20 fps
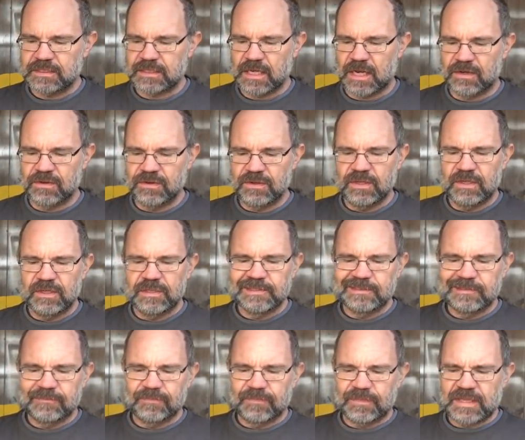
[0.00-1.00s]
So
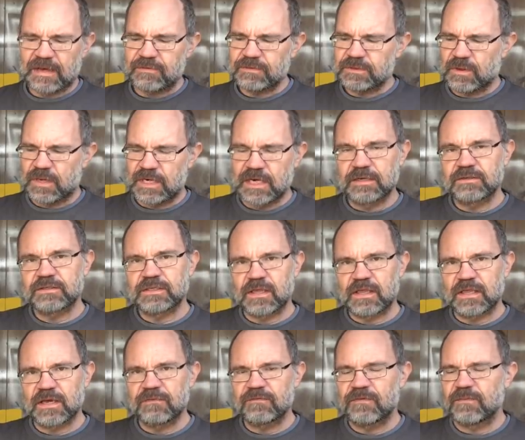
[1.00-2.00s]
that was quite an interesting
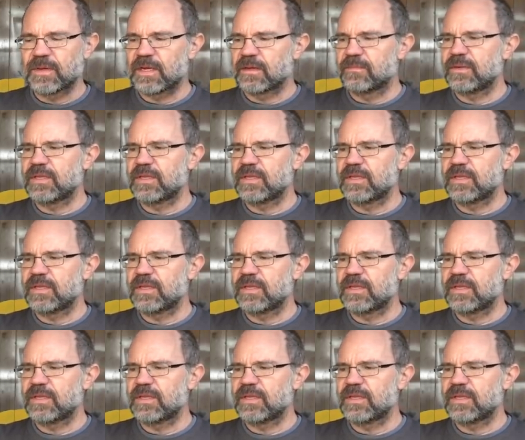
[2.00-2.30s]
thing for me.